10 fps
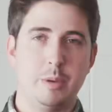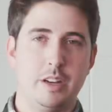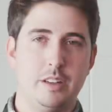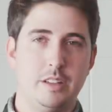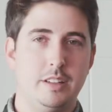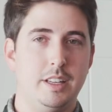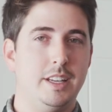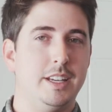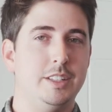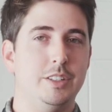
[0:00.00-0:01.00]
area
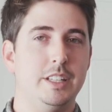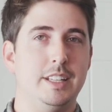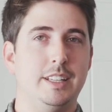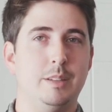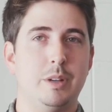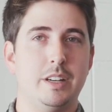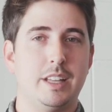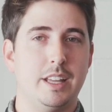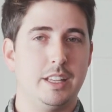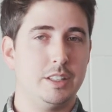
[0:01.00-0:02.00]
and you're needing a Mary
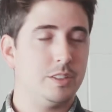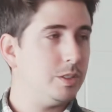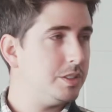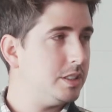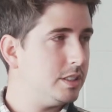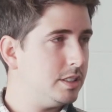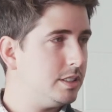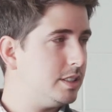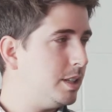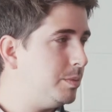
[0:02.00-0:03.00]
Kay consultant,
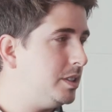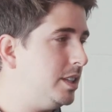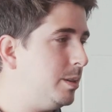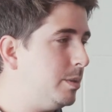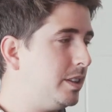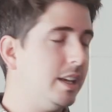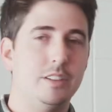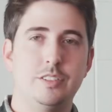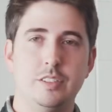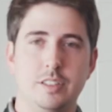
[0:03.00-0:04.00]
come see Deborah at the
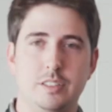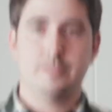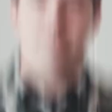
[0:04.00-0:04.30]
Anderson Center.